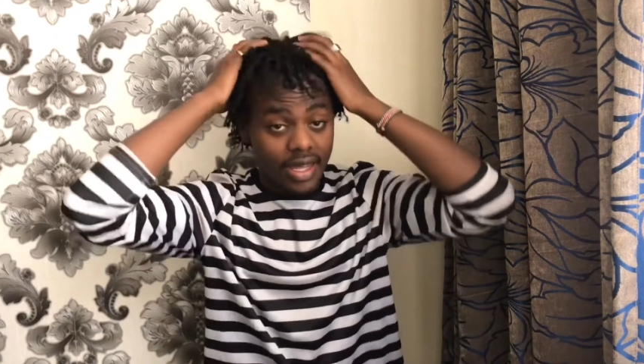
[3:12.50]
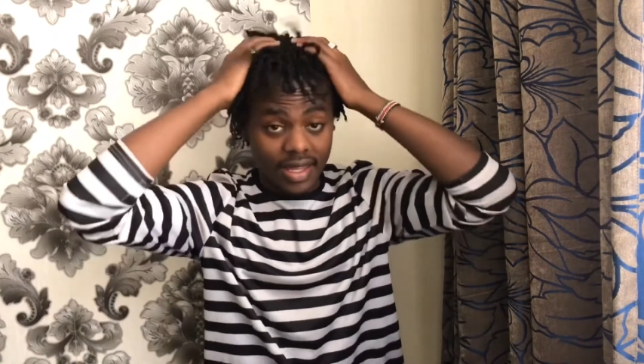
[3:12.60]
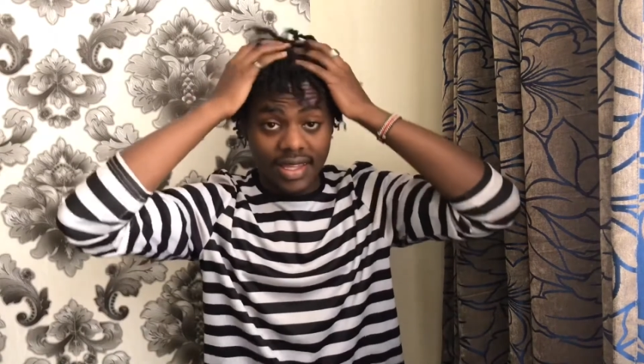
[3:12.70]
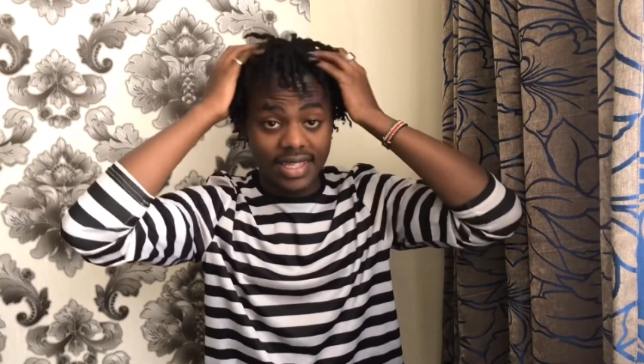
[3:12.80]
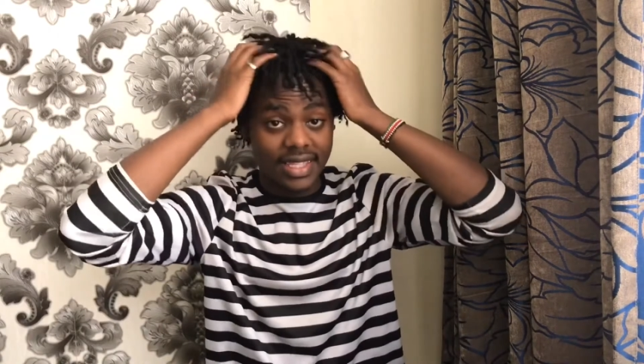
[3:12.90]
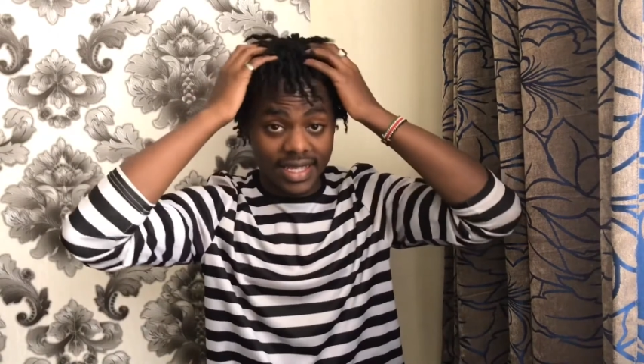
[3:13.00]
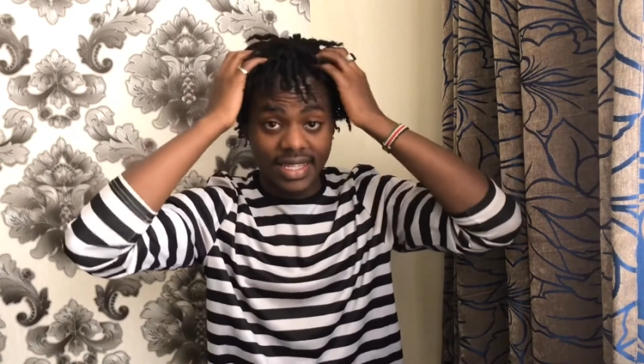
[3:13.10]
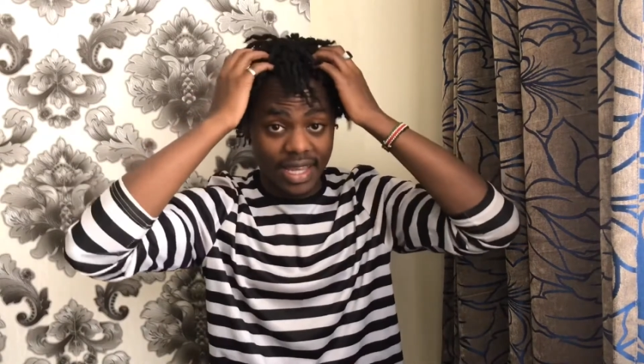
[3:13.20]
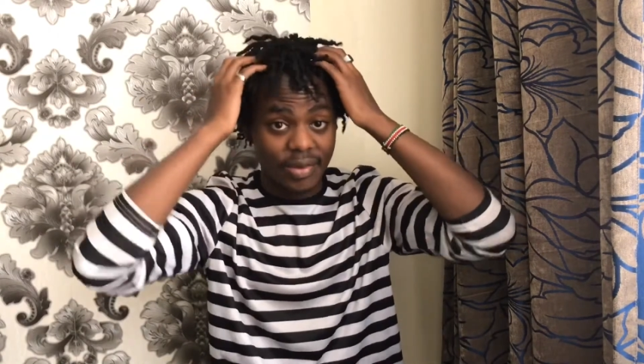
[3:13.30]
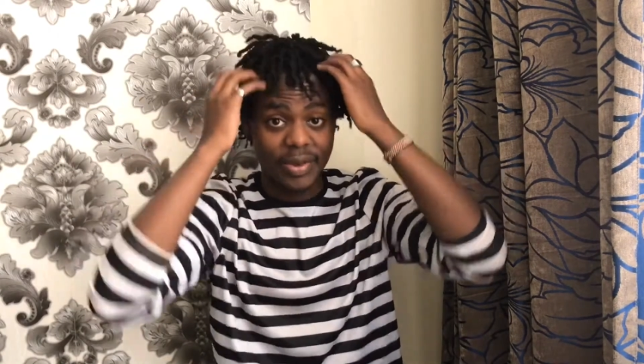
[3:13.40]
These things
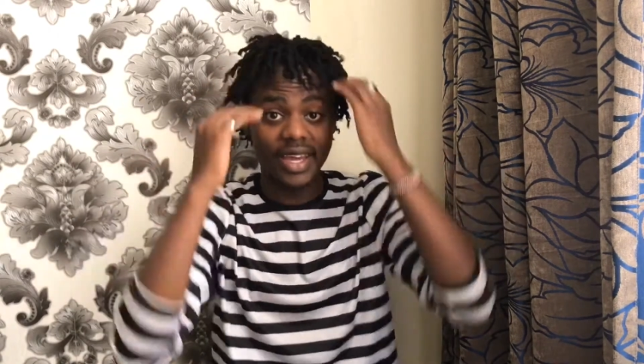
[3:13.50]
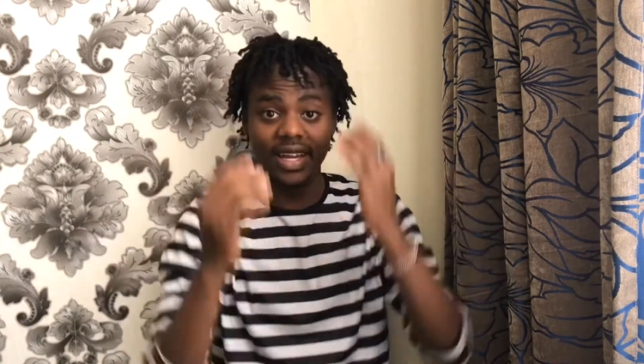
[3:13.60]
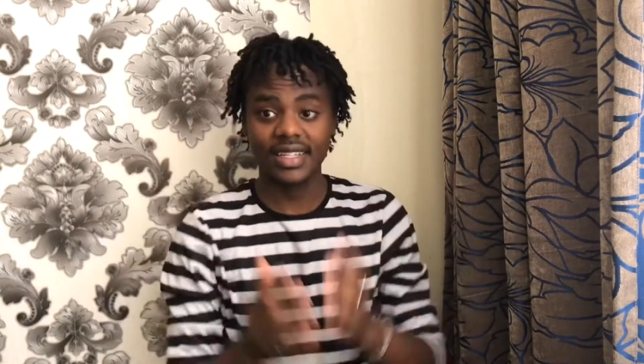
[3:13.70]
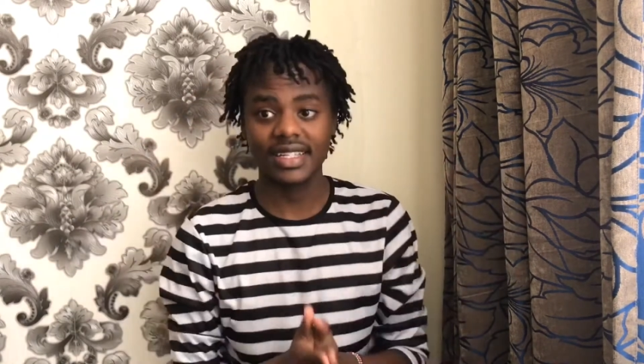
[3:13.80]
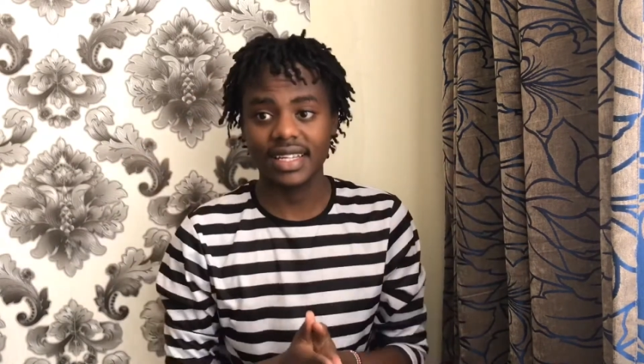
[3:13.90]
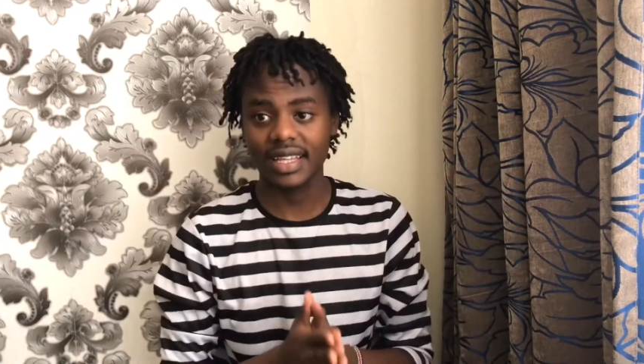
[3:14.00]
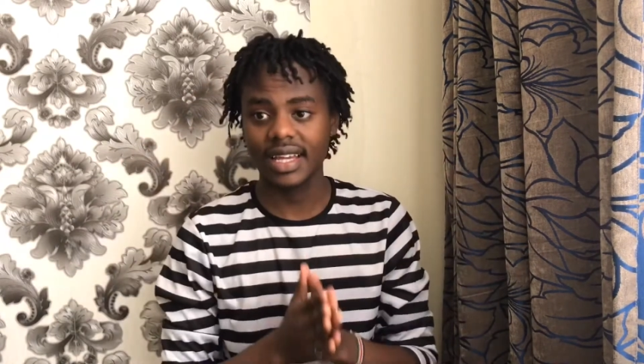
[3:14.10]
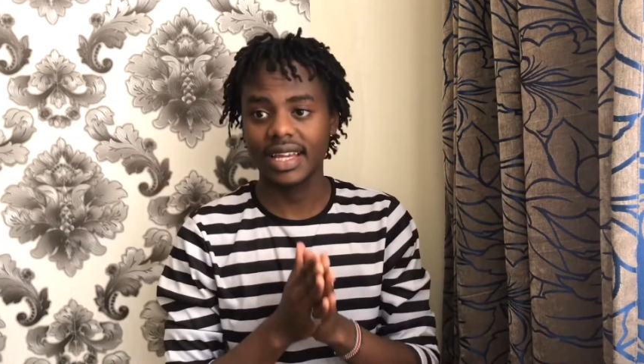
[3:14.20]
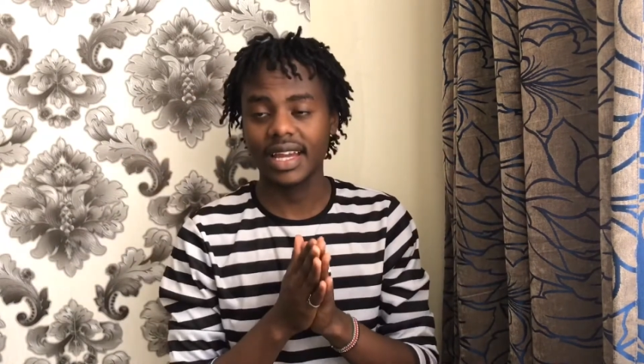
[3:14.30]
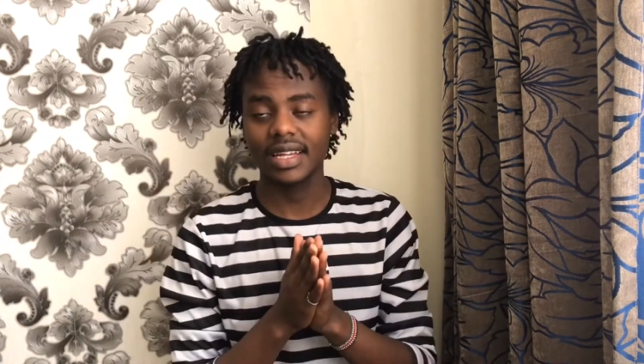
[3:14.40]
can be hectic. They
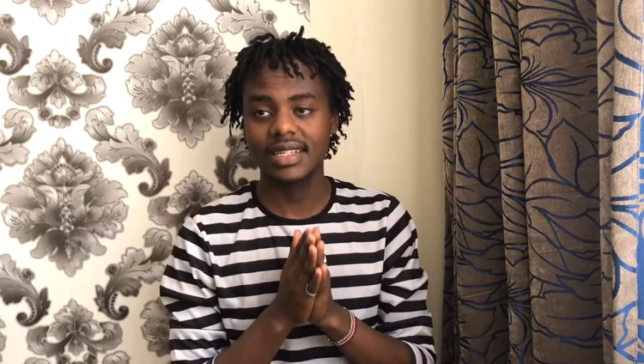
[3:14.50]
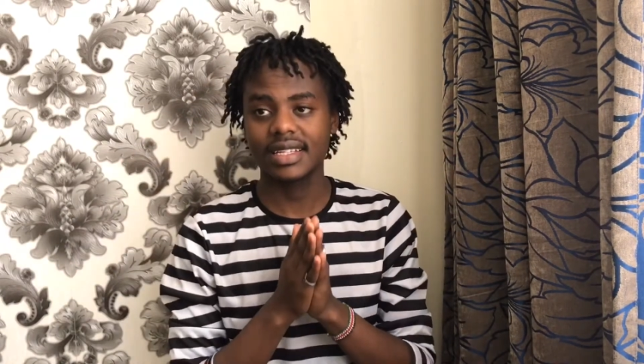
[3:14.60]
get